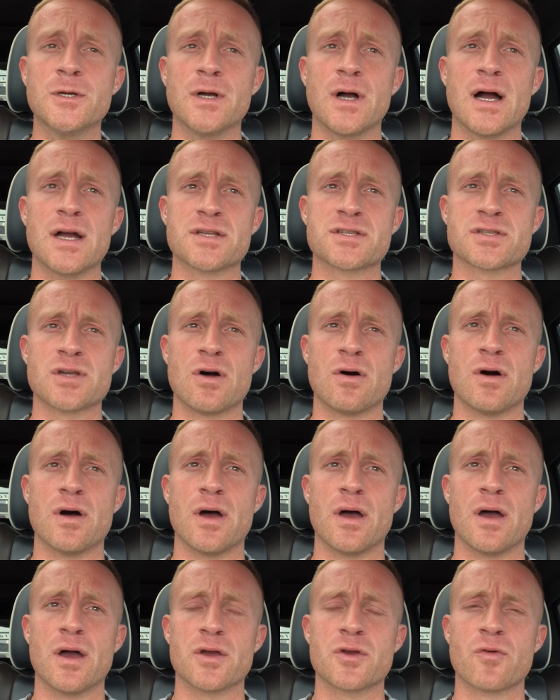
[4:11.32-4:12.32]
I
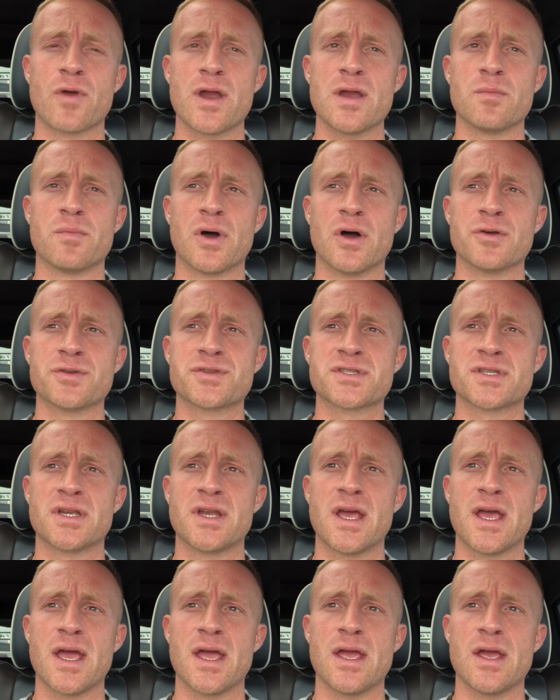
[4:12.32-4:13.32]
saw a, a, great post
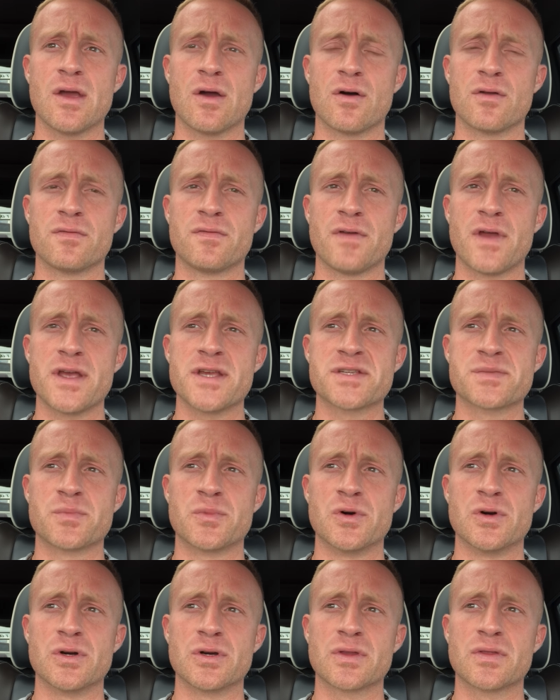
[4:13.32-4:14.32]
today on
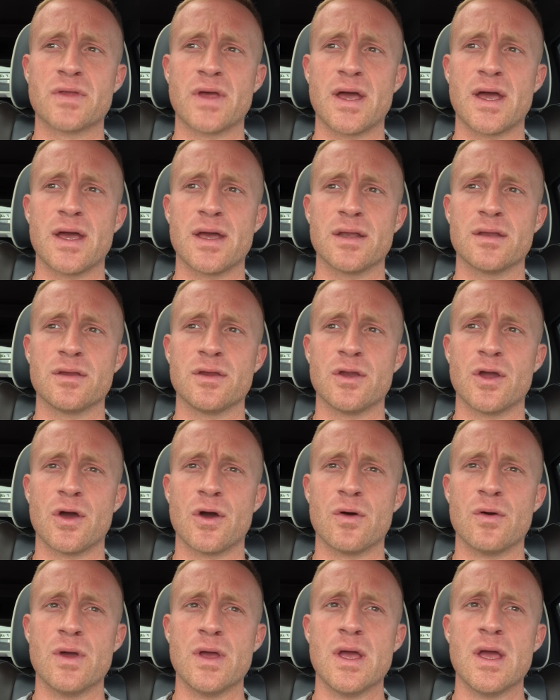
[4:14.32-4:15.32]
Facebook that, you
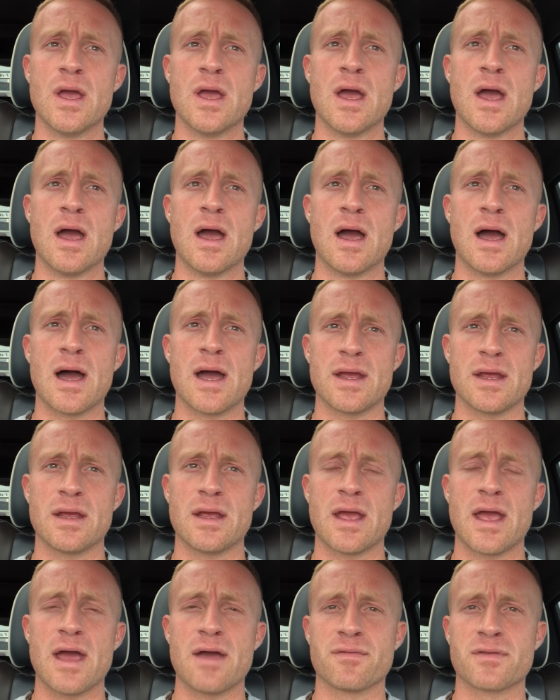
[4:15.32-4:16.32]
know,
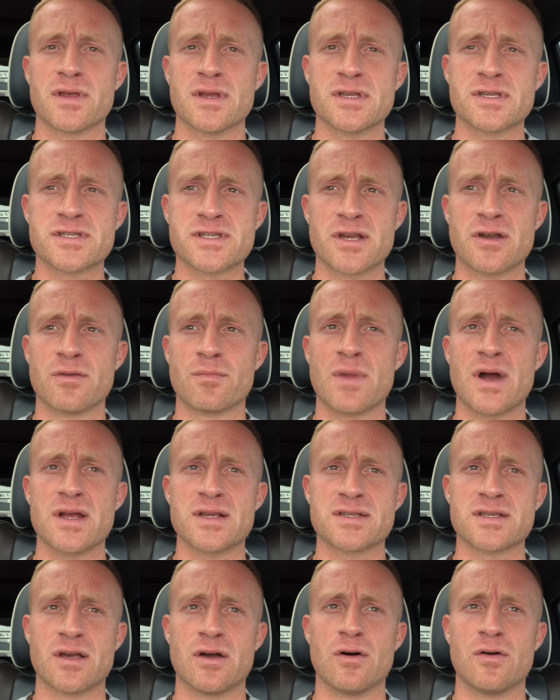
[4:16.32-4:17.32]
I have considered
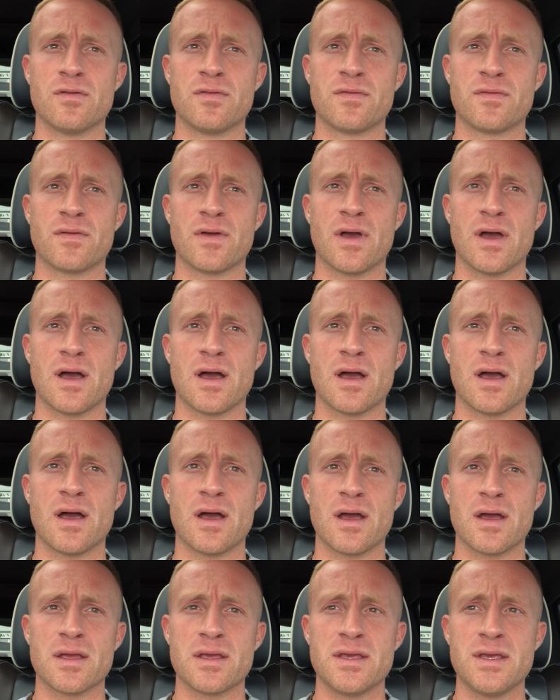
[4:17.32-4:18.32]
myself
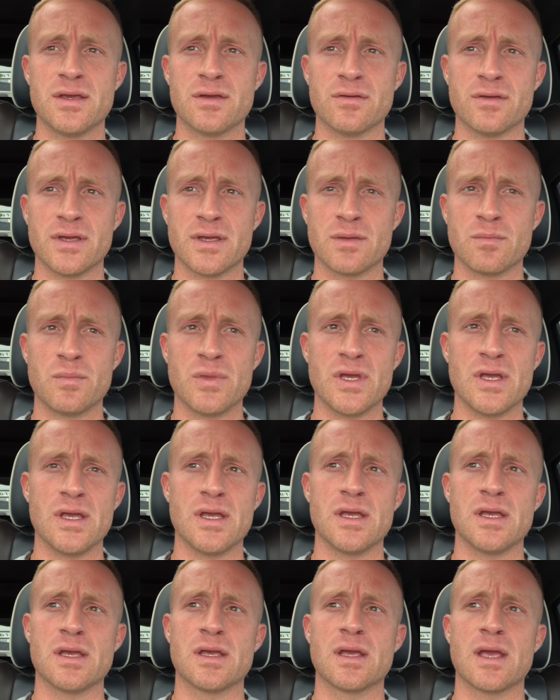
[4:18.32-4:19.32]
a healing
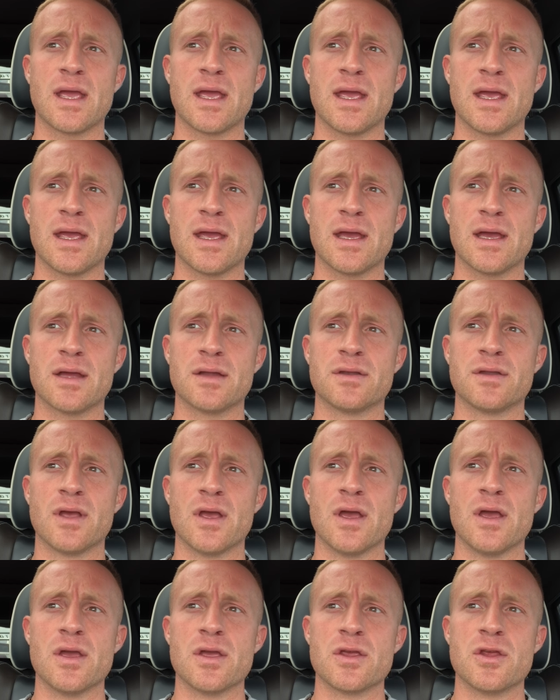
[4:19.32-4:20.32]
being. And,
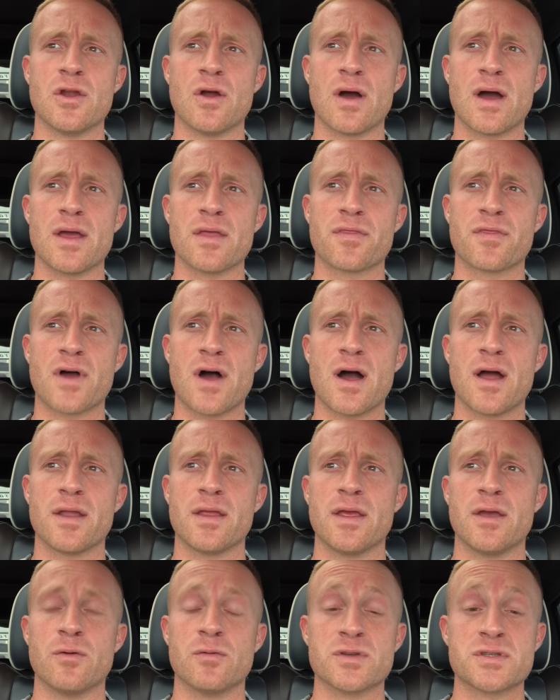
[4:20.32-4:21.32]
you know, I thought
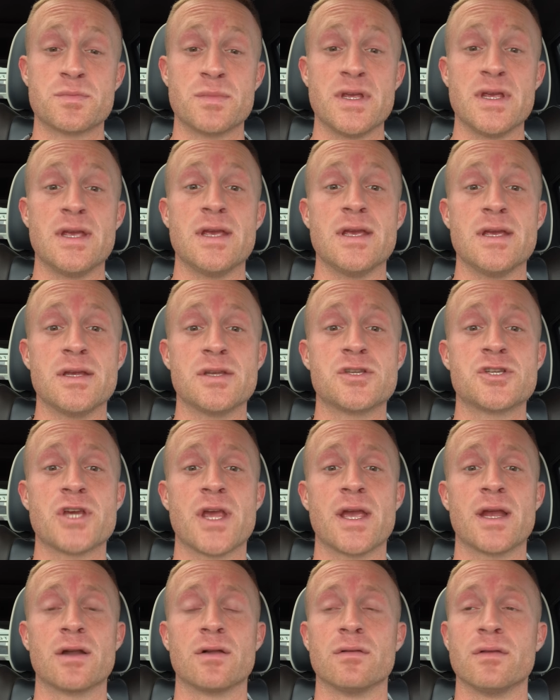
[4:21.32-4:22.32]
it was me
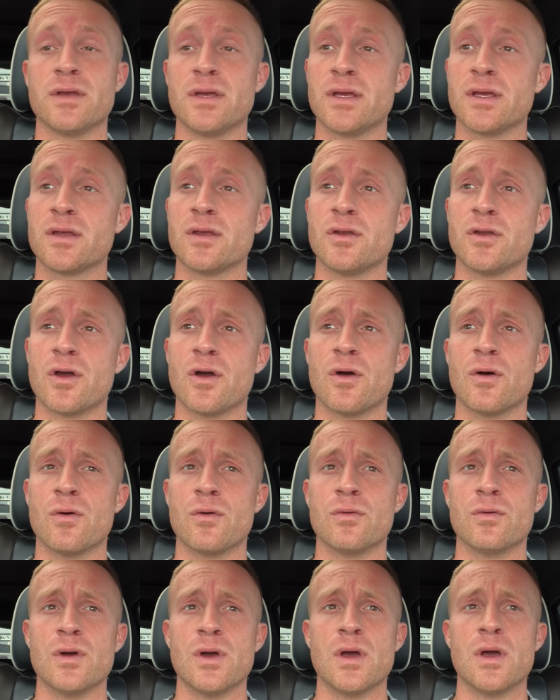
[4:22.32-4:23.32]
channeling, you
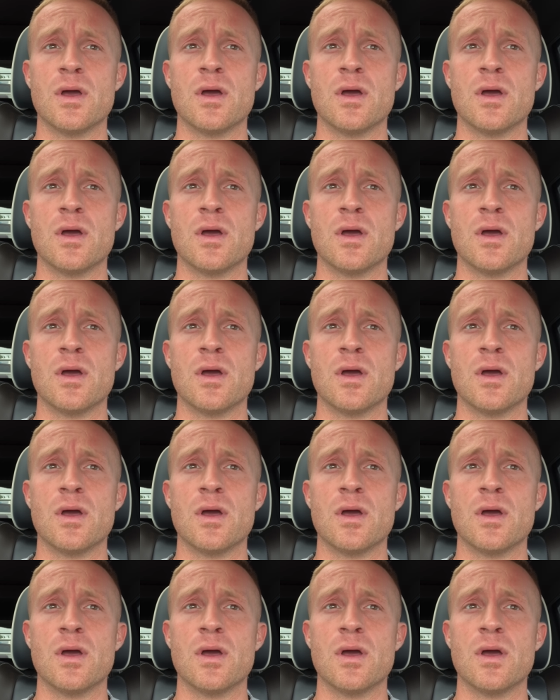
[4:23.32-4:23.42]
know,